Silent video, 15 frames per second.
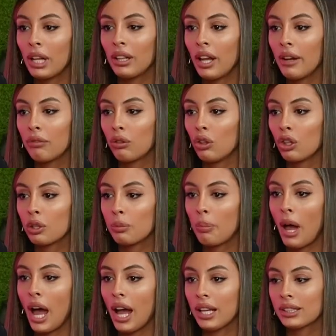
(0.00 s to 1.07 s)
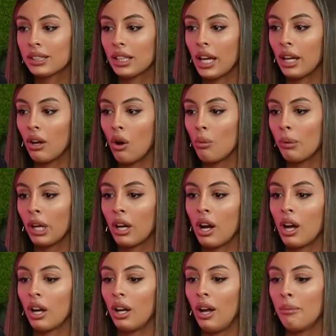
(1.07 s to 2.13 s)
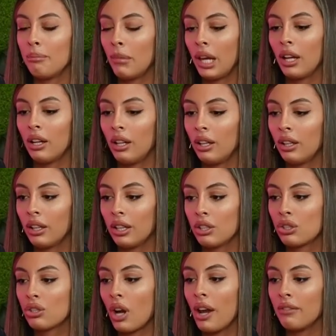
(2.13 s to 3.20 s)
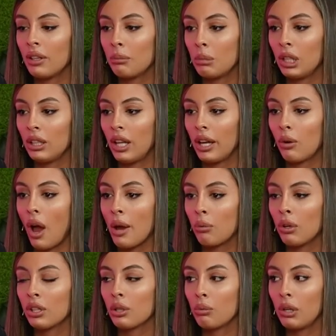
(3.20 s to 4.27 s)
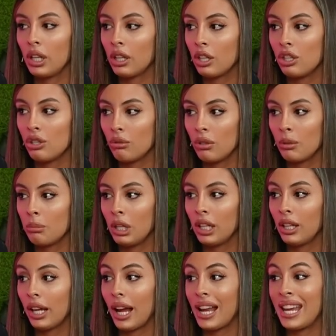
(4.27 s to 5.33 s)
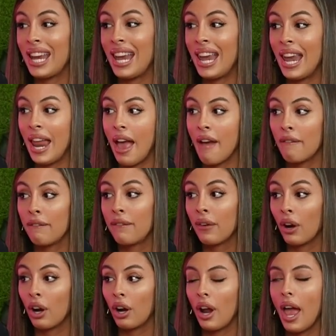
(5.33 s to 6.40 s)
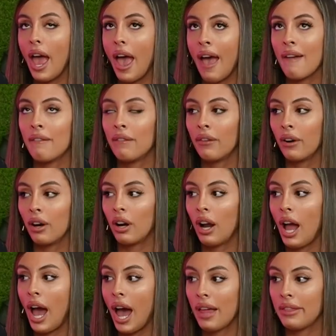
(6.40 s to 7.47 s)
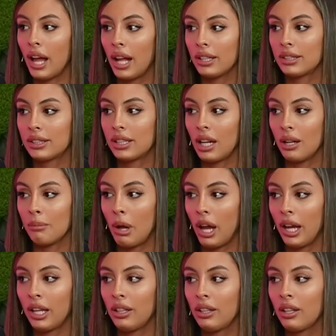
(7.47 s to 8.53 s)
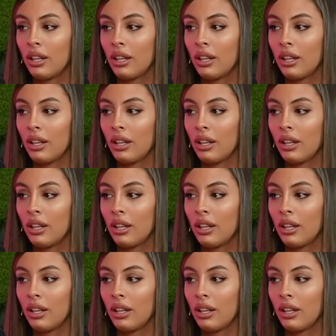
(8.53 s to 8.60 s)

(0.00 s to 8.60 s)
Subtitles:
life looked past, like, oh my God, a male is driving me. Like, I wonder what he could do to me. Like, I never, ever had that state of mind.